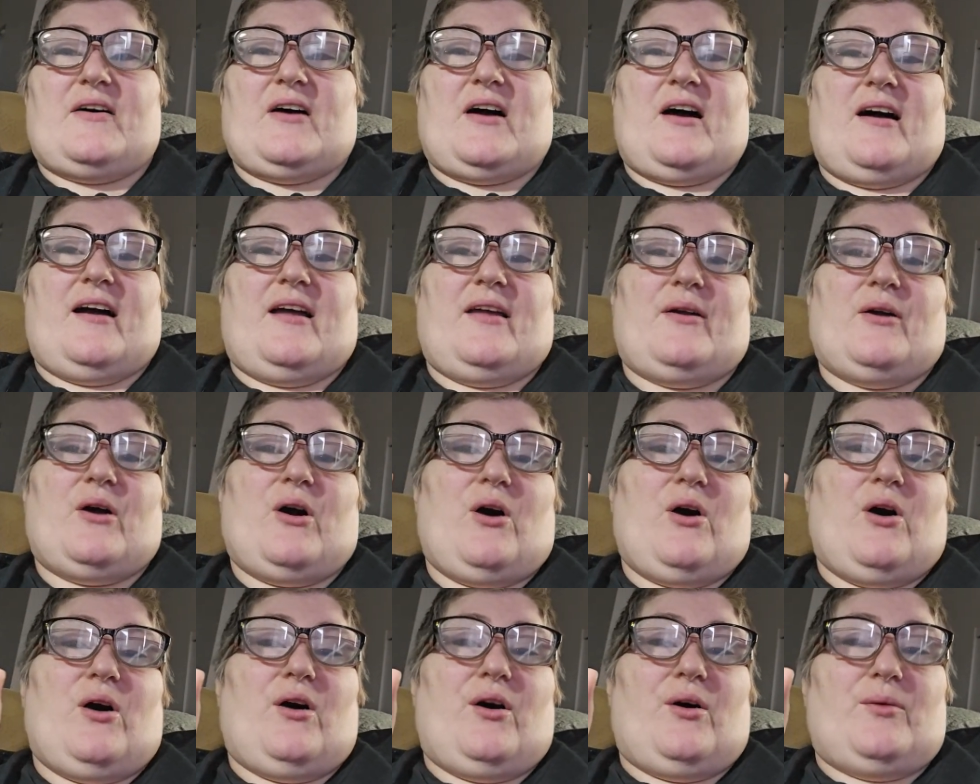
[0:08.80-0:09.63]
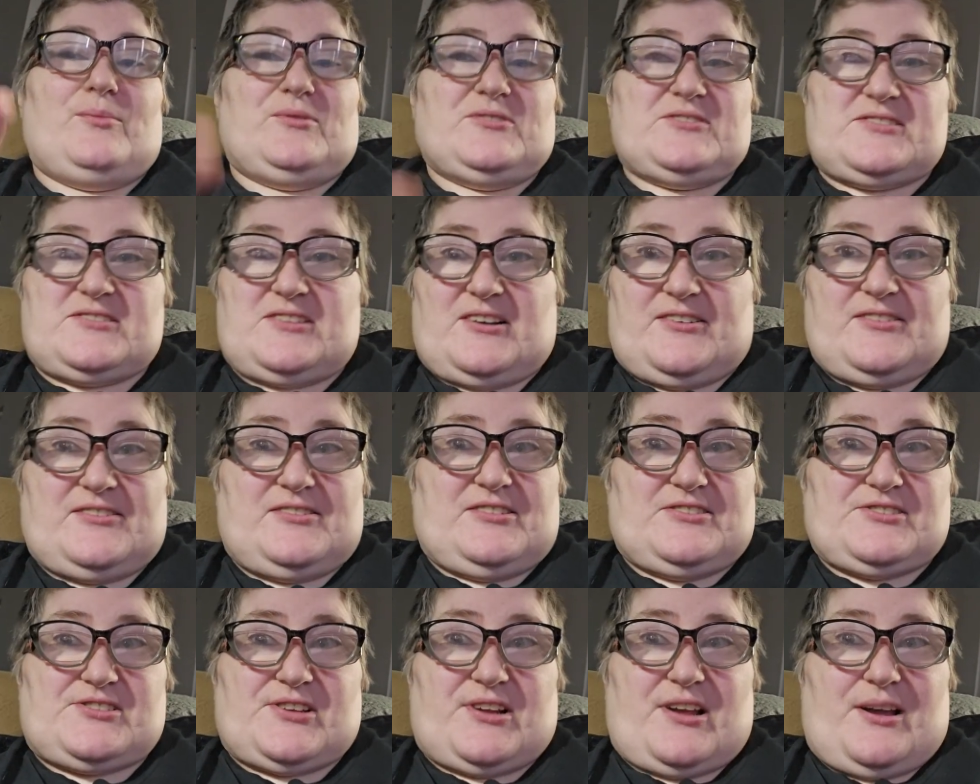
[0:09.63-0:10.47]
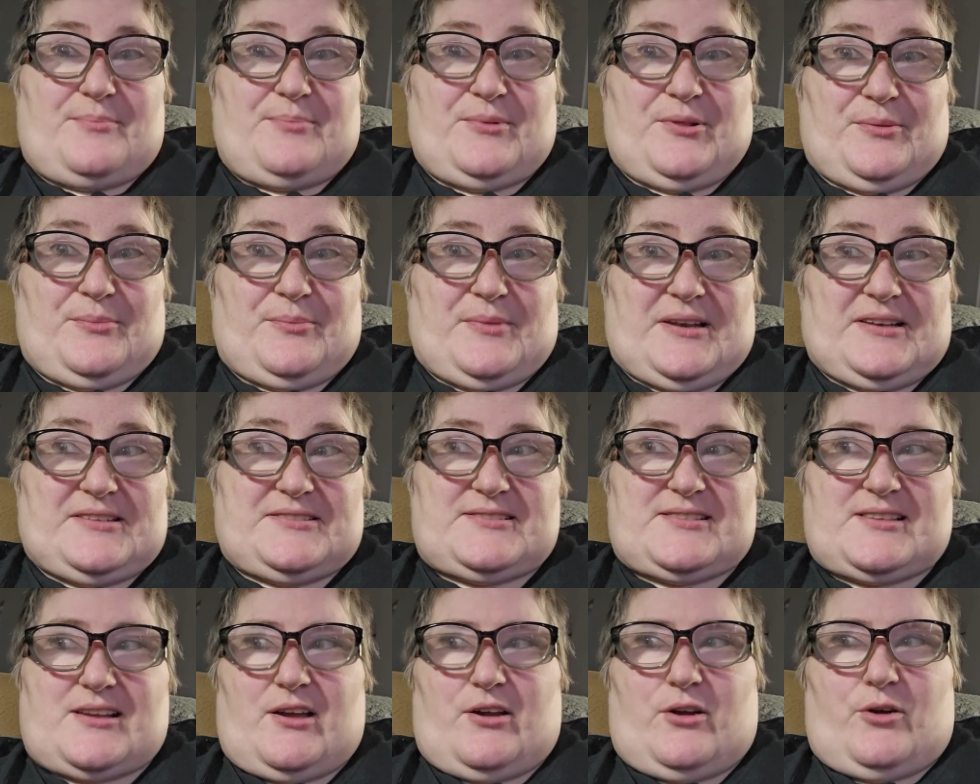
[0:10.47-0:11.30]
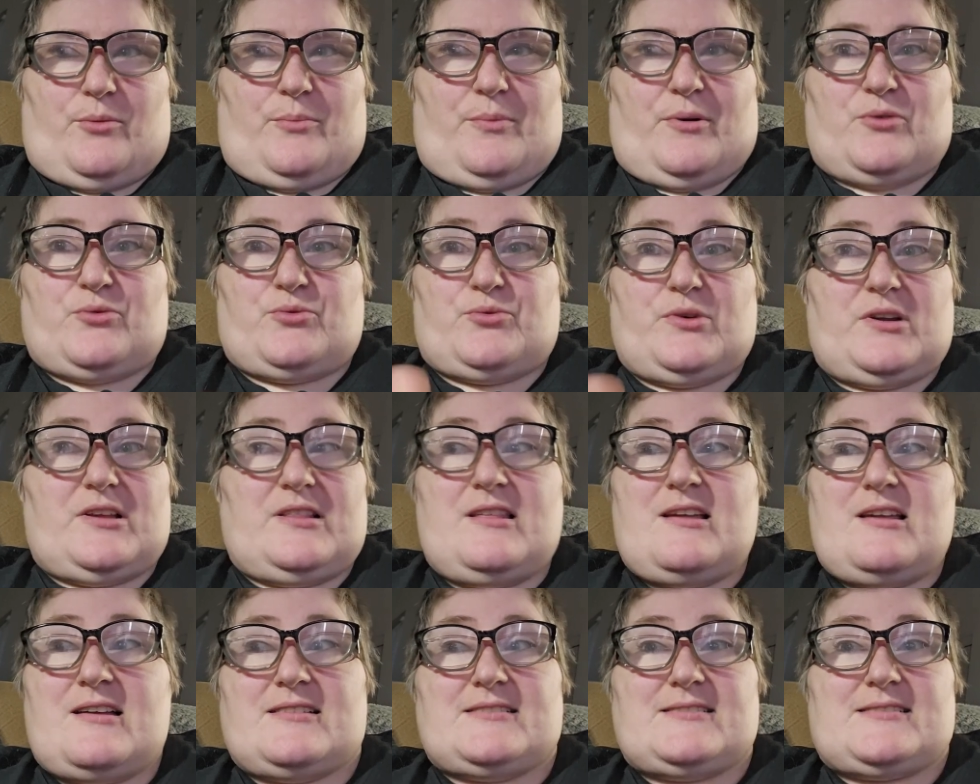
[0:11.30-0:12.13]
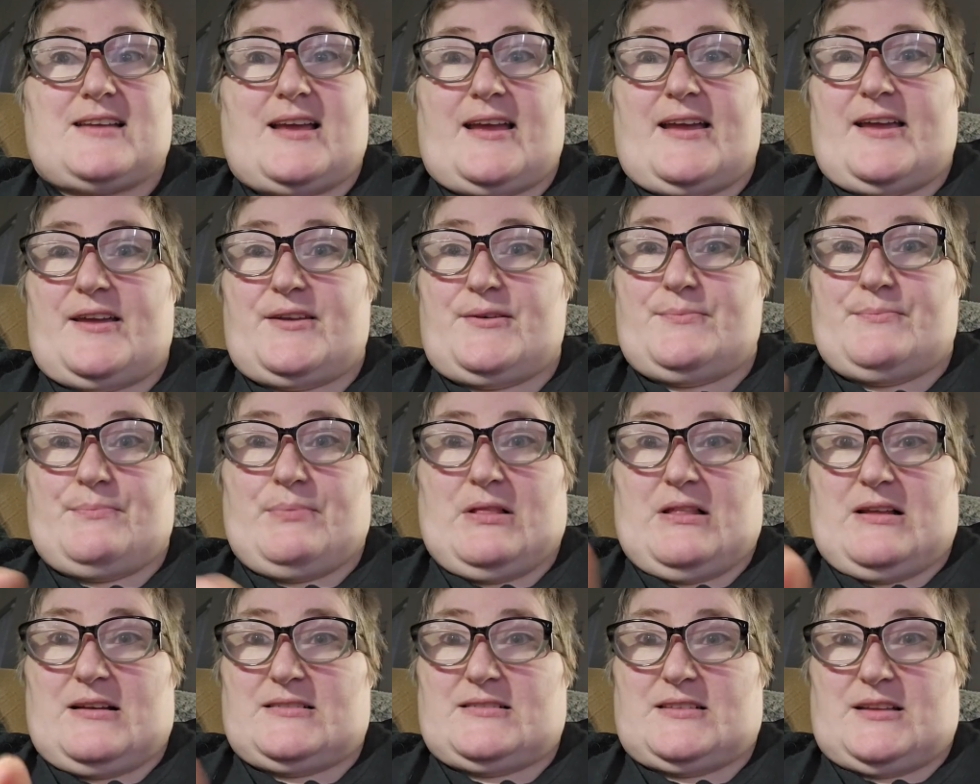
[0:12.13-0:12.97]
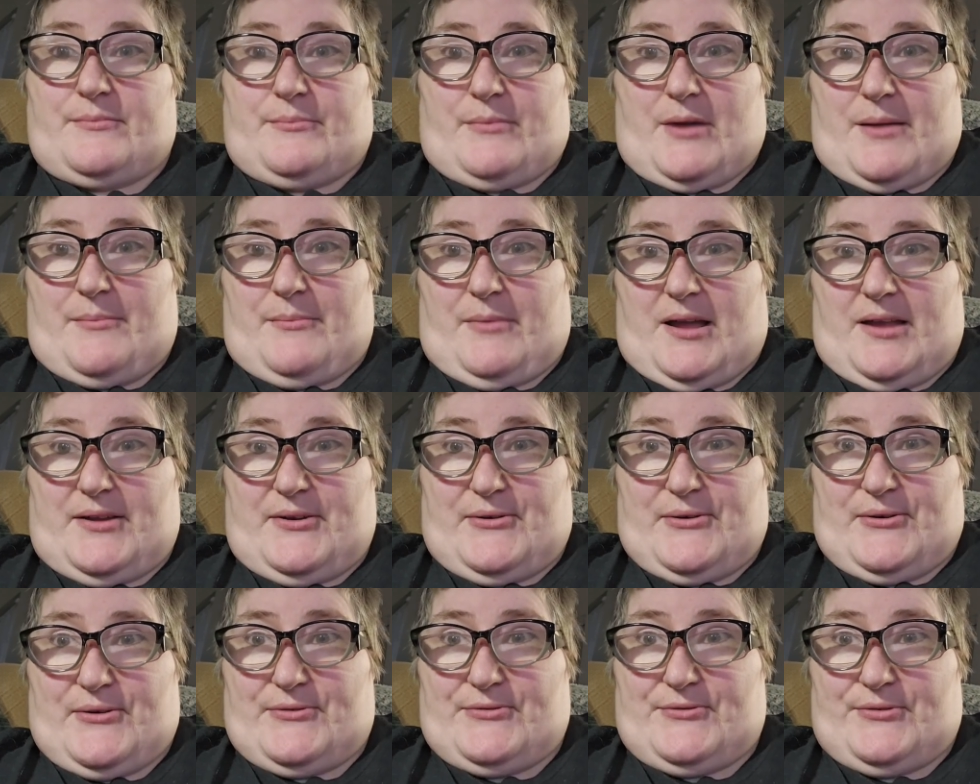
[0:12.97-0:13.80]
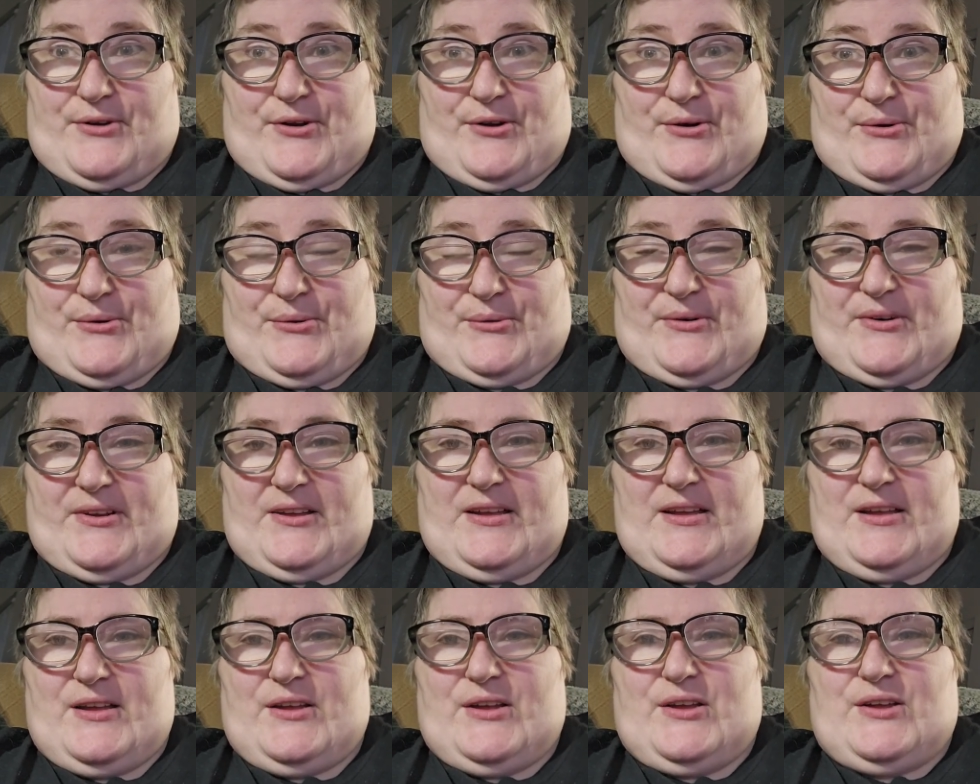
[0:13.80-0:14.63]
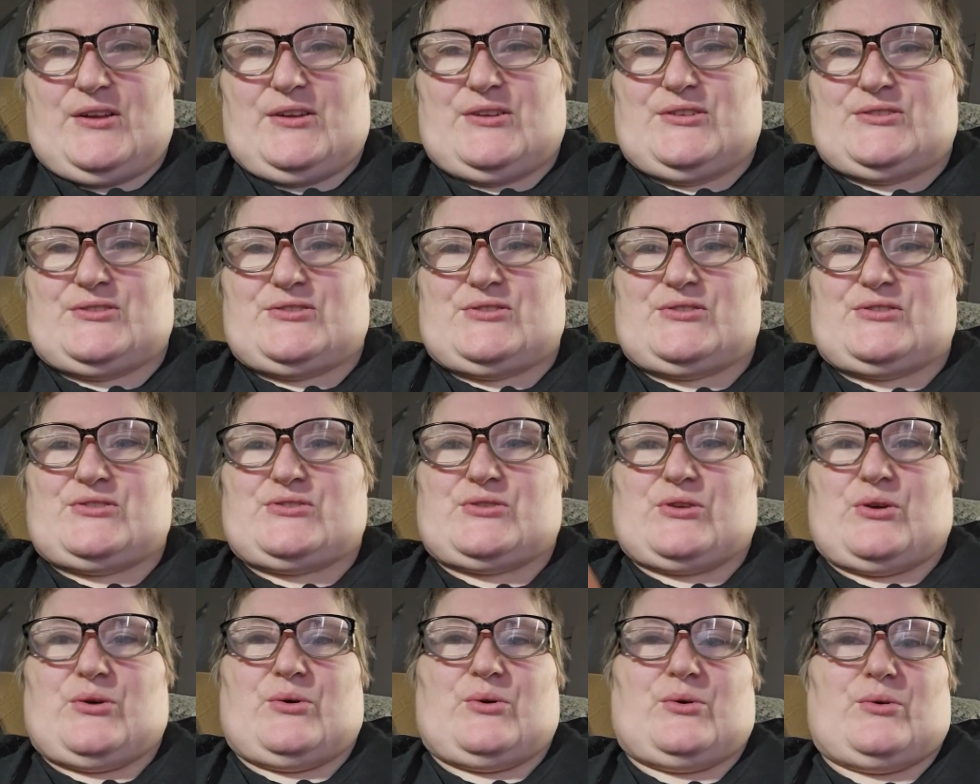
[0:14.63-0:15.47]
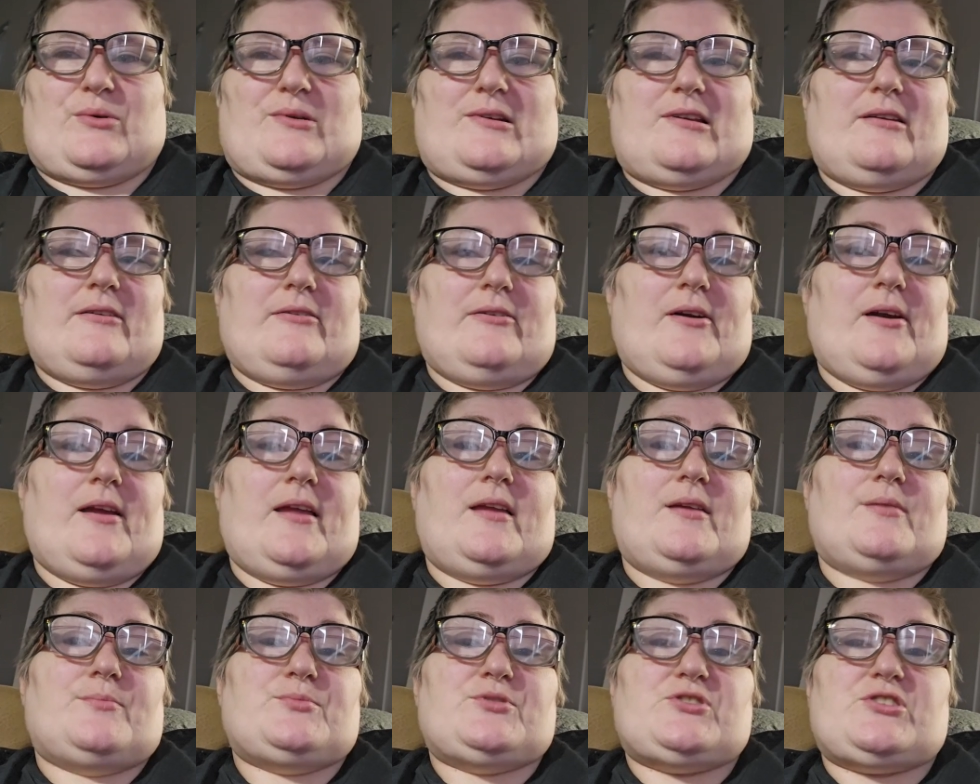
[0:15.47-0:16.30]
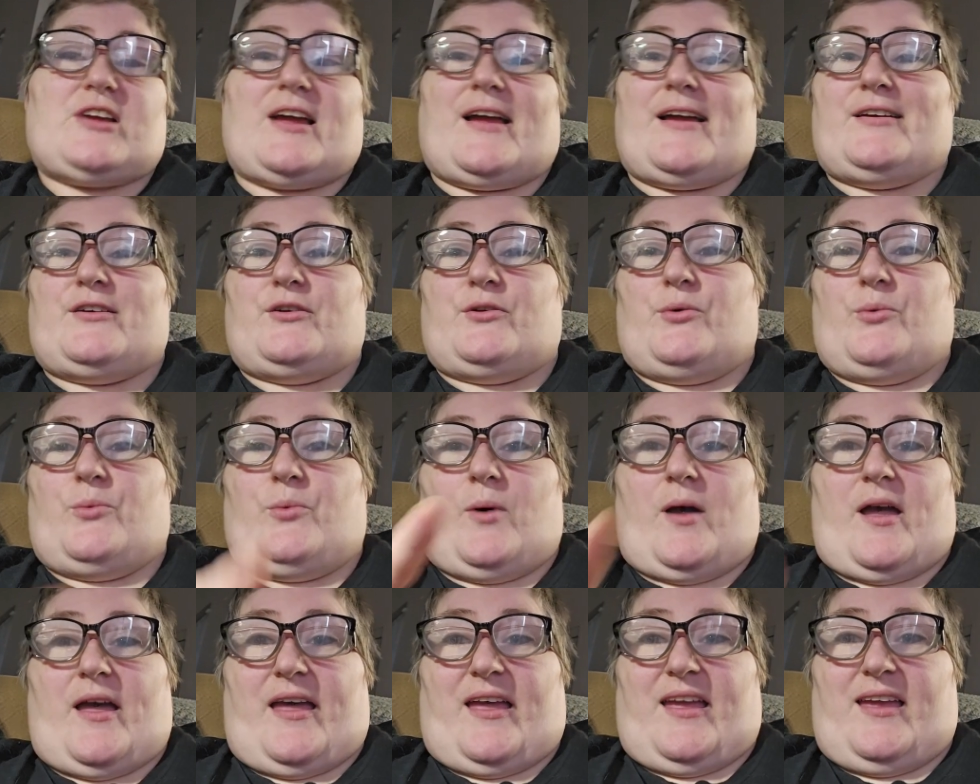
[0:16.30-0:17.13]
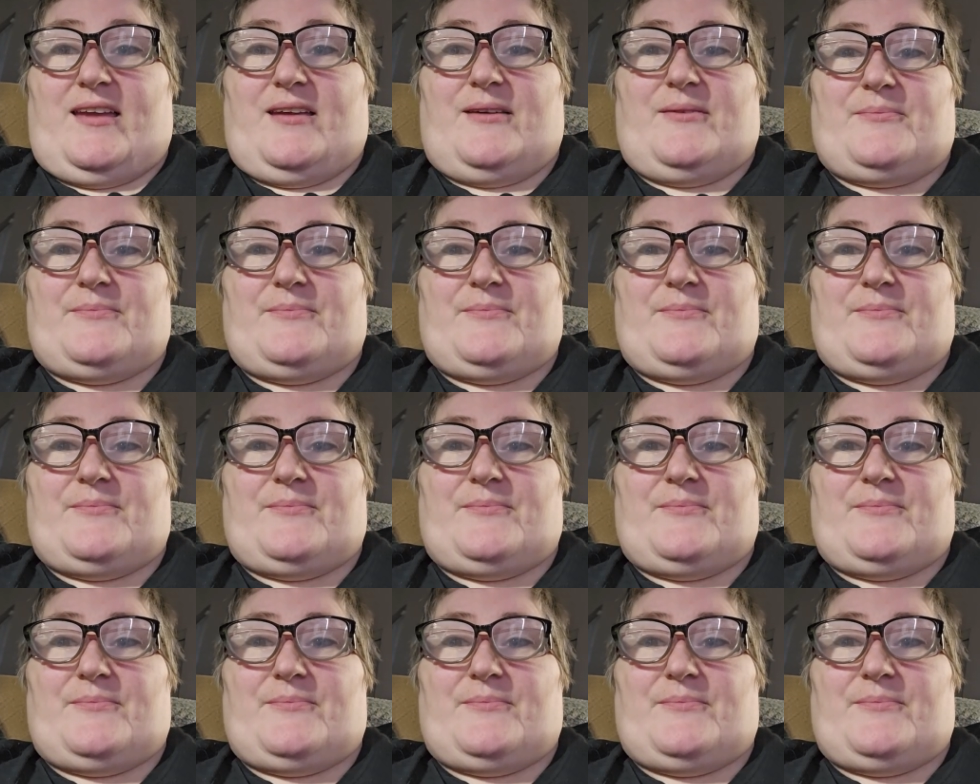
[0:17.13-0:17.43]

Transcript: I almost started this a couple of minutes ago, but realized I hadn't plugged in my microphone. So here I am chatting away,